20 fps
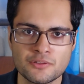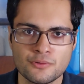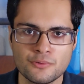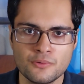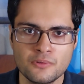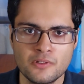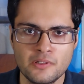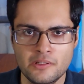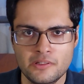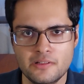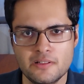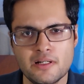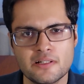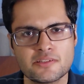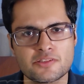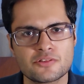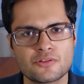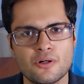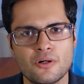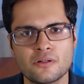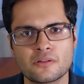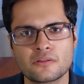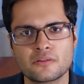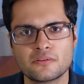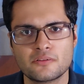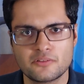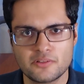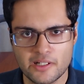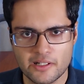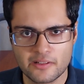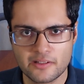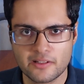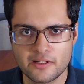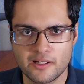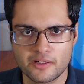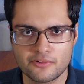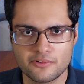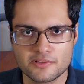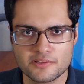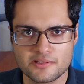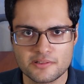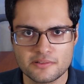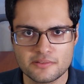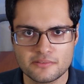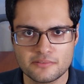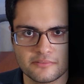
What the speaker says: two, let's talk tracking accuracy.